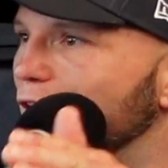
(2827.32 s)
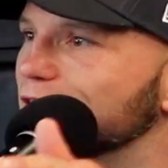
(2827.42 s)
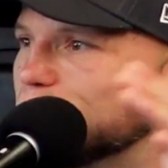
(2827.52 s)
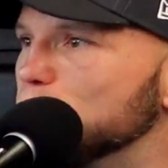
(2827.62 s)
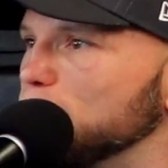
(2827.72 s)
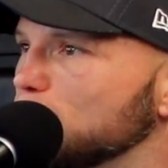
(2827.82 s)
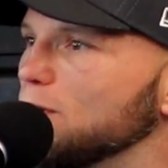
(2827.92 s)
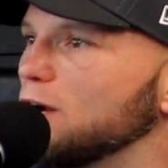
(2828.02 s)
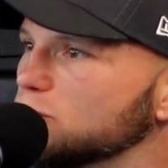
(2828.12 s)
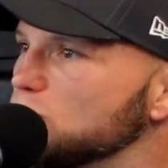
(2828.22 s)
I still feel
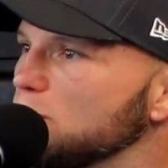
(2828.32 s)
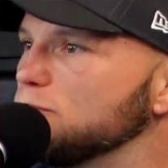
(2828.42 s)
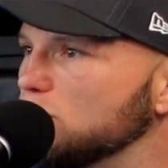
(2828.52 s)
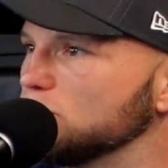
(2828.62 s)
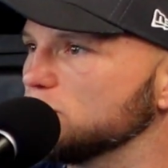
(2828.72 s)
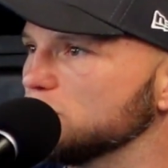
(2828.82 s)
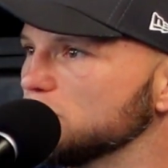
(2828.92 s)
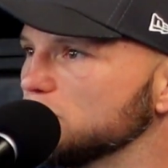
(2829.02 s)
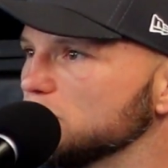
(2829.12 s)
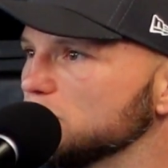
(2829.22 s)
like a 12-year-old.
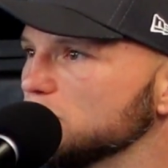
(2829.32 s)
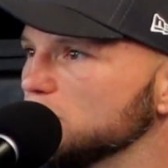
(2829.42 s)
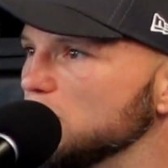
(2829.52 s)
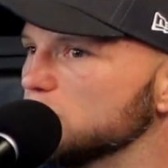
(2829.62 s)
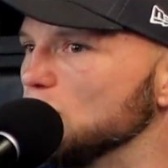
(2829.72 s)
Yeah, so